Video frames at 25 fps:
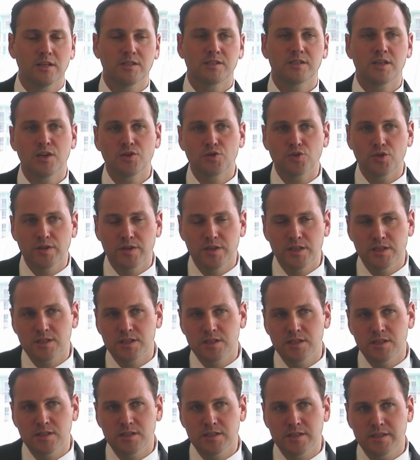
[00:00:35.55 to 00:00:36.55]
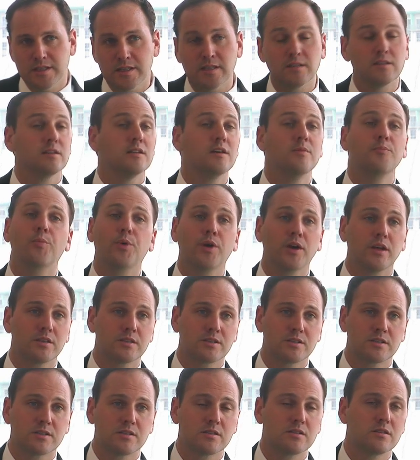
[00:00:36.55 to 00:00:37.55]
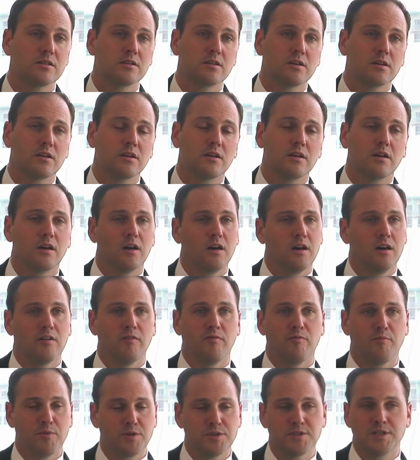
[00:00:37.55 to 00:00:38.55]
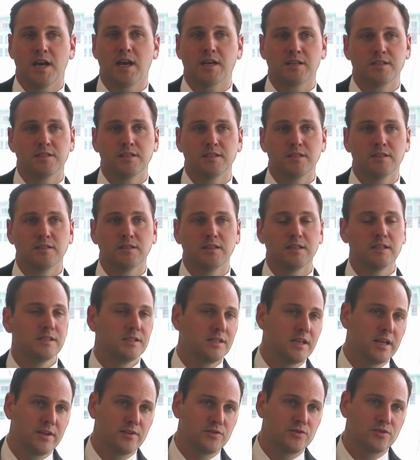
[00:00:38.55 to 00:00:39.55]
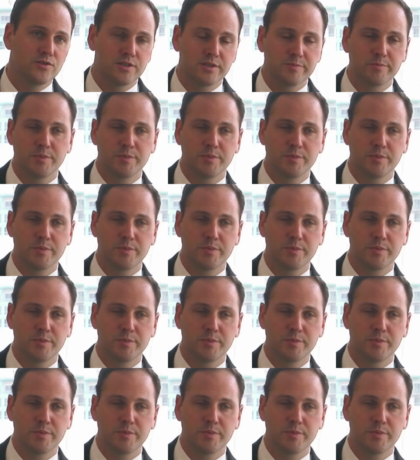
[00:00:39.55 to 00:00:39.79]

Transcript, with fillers: Essentially, this is the Olympics of protecting endangered